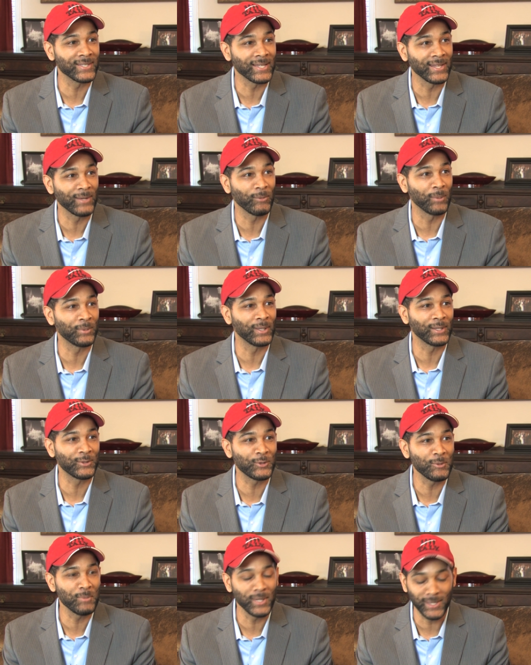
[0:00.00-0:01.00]
of that. I think we're up to like
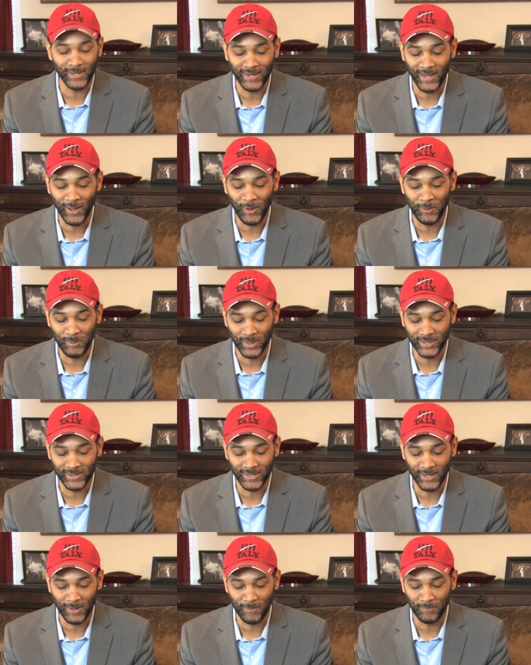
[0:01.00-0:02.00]
2 million now,
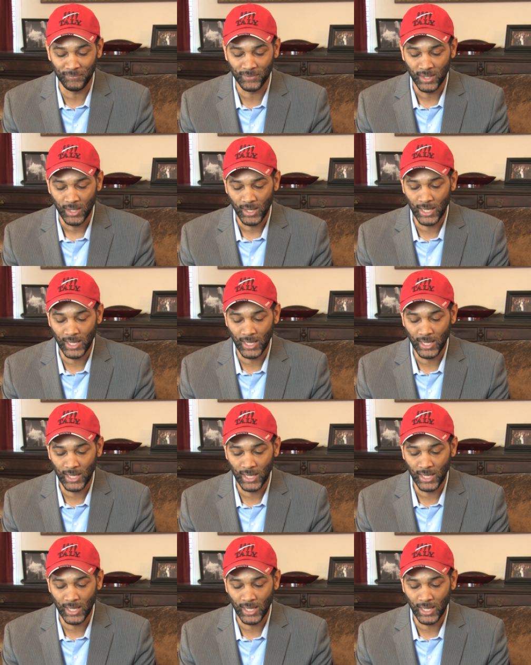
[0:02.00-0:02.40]
but um,